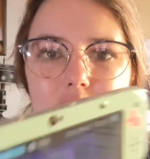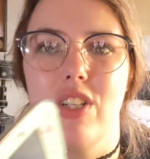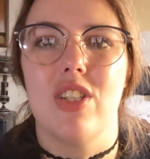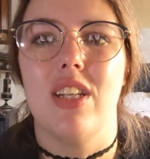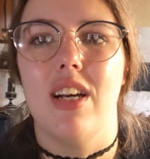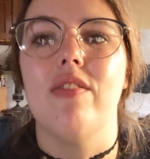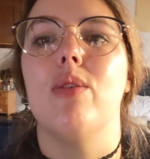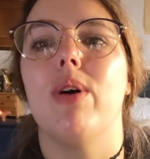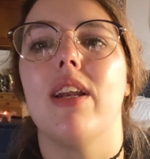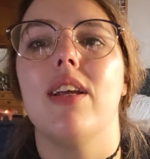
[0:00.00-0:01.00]
version of the
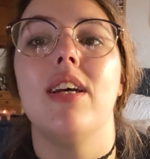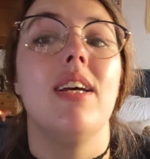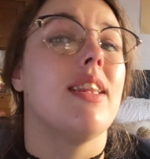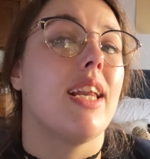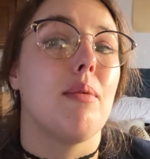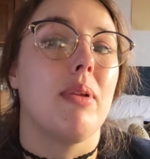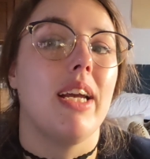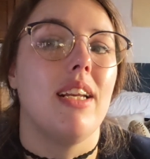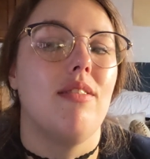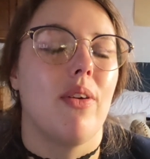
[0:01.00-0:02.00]
one that I
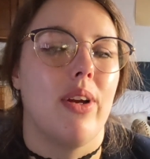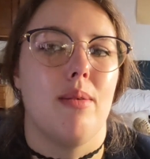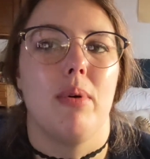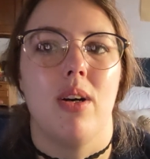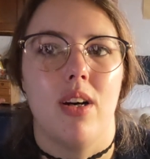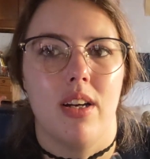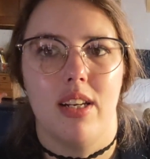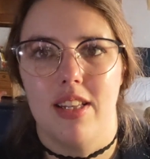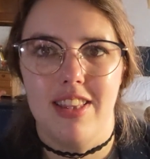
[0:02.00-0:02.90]
played growing up on